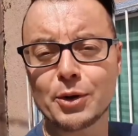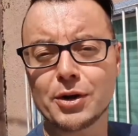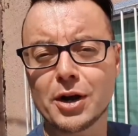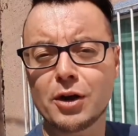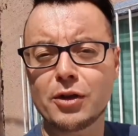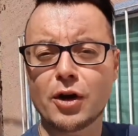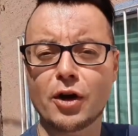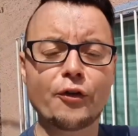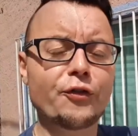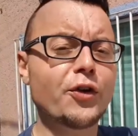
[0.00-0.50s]
you'll
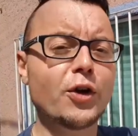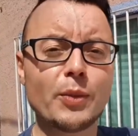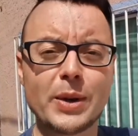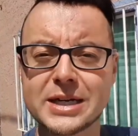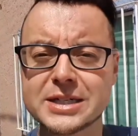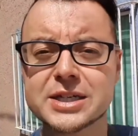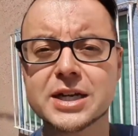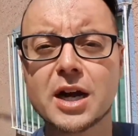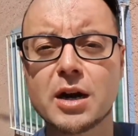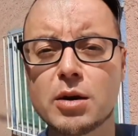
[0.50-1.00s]
know that a few
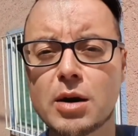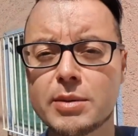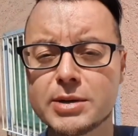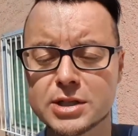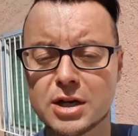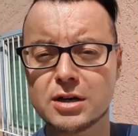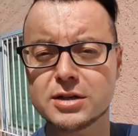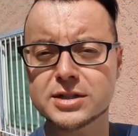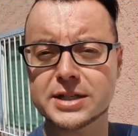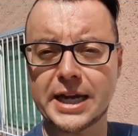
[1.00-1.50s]
weeks ago I was
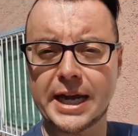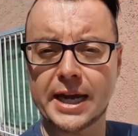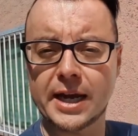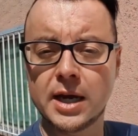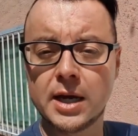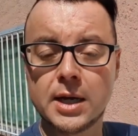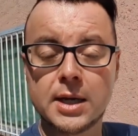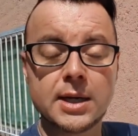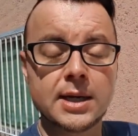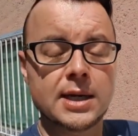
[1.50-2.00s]
asking
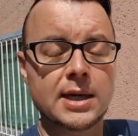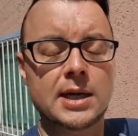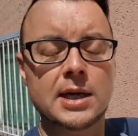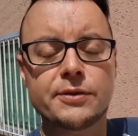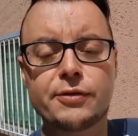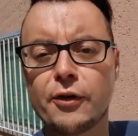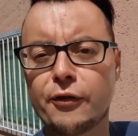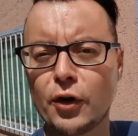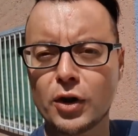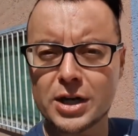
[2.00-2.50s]

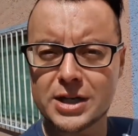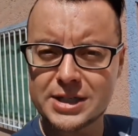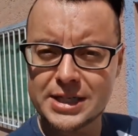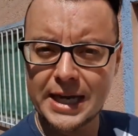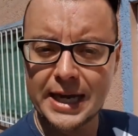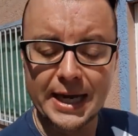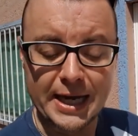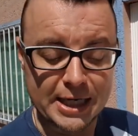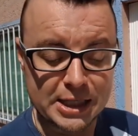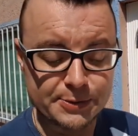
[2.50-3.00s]
for
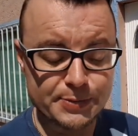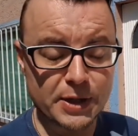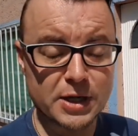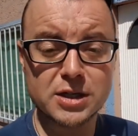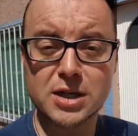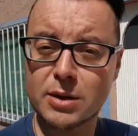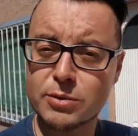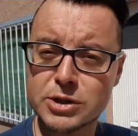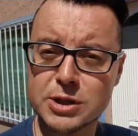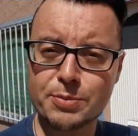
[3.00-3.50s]
volunteers
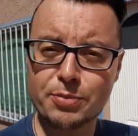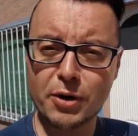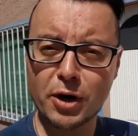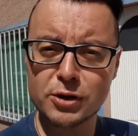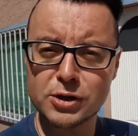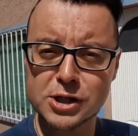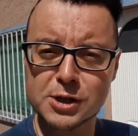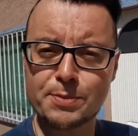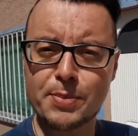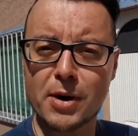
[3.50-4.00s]
because I was
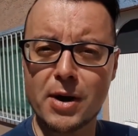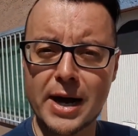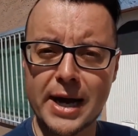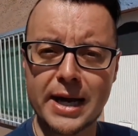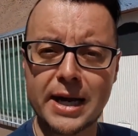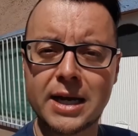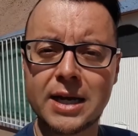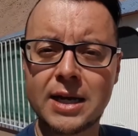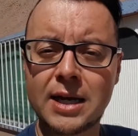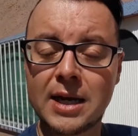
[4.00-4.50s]
approached
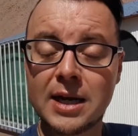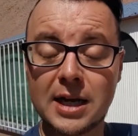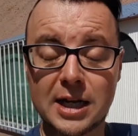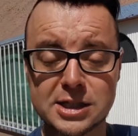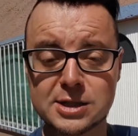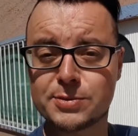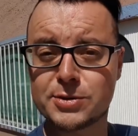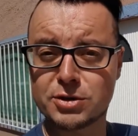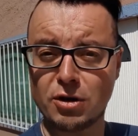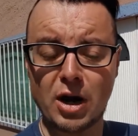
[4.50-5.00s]
by a
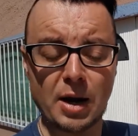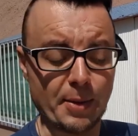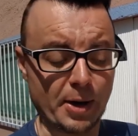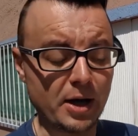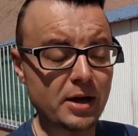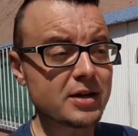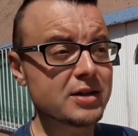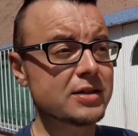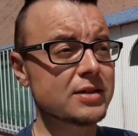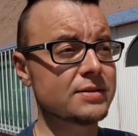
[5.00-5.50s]

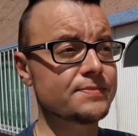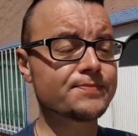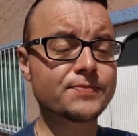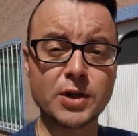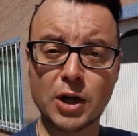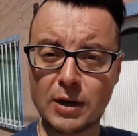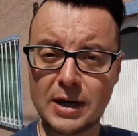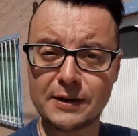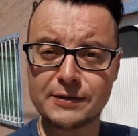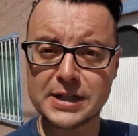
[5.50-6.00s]
subscriber
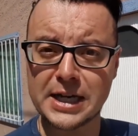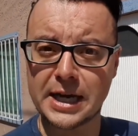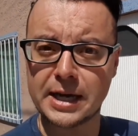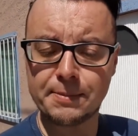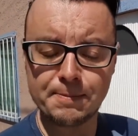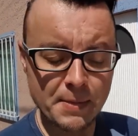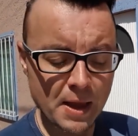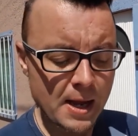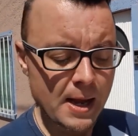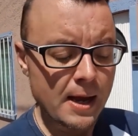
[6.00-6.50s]
who lives here,
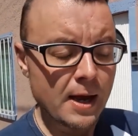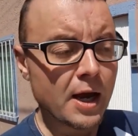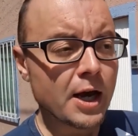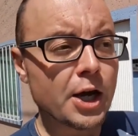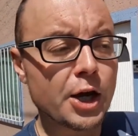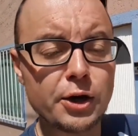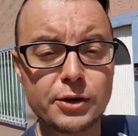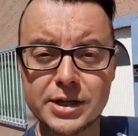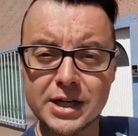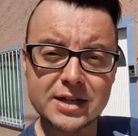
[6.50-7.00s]

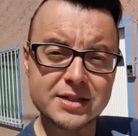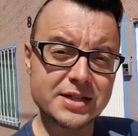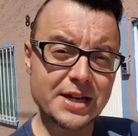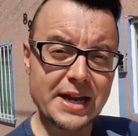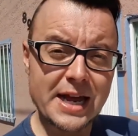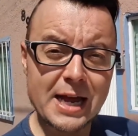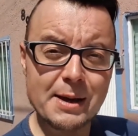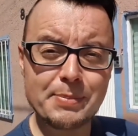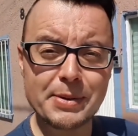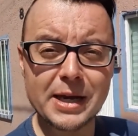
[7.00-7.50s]
who does an
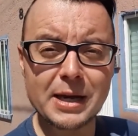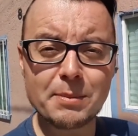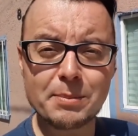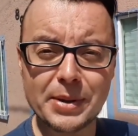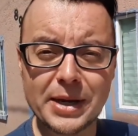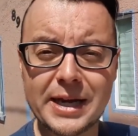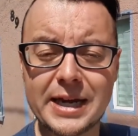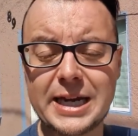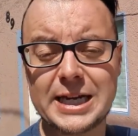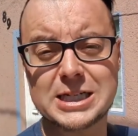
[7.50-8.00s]

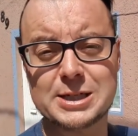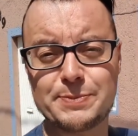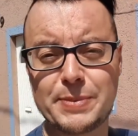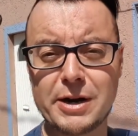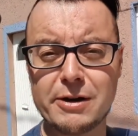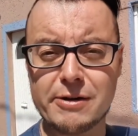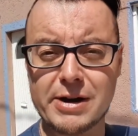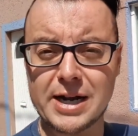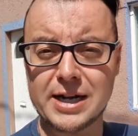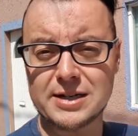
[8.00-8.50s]
Airbnb
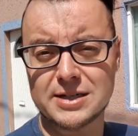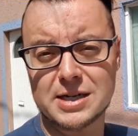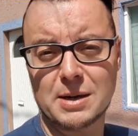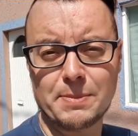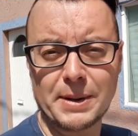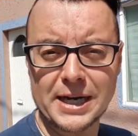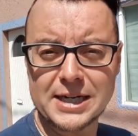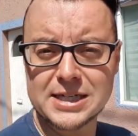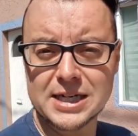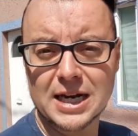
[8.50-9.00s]
experience, and
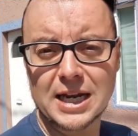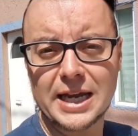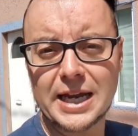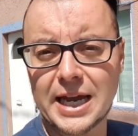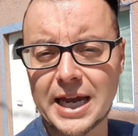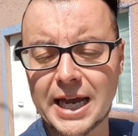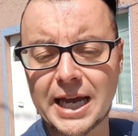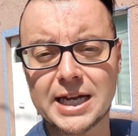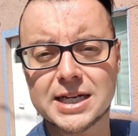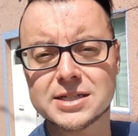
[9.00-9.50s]
basically
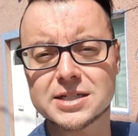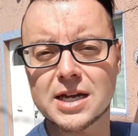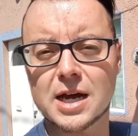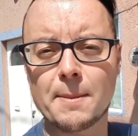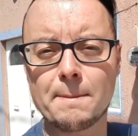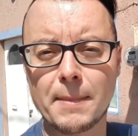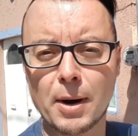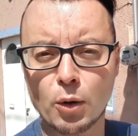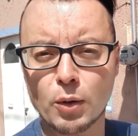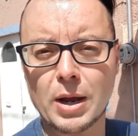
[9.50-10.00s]
it's a
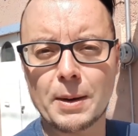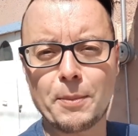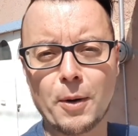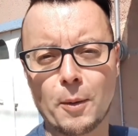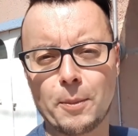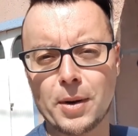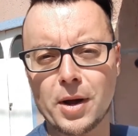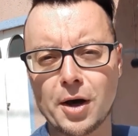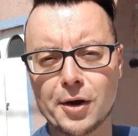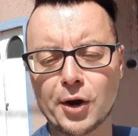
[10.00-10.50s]
mole
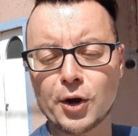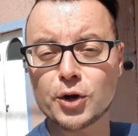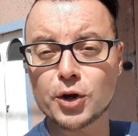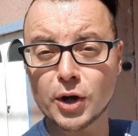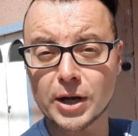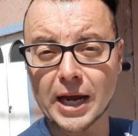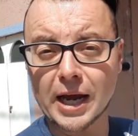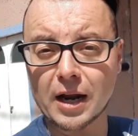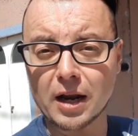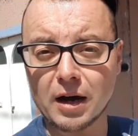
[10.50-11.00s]
poblano
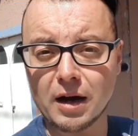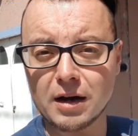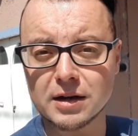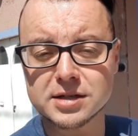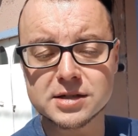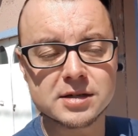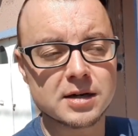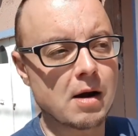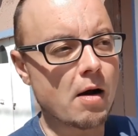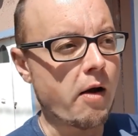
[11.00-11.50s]
cooking
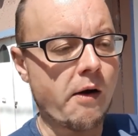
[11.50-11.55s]
class.